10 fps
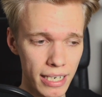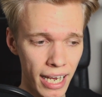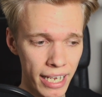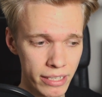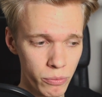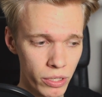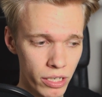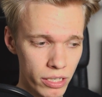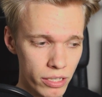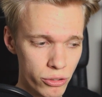And we're
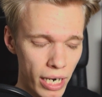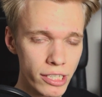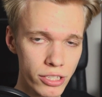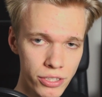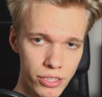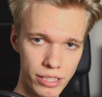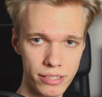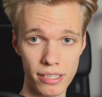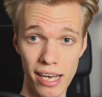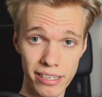going to transition
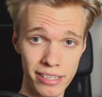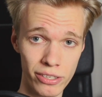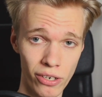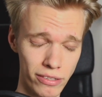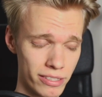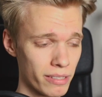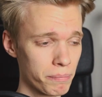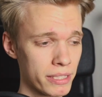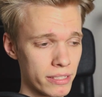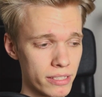into that later on in the
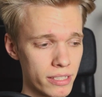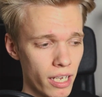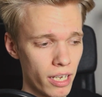business,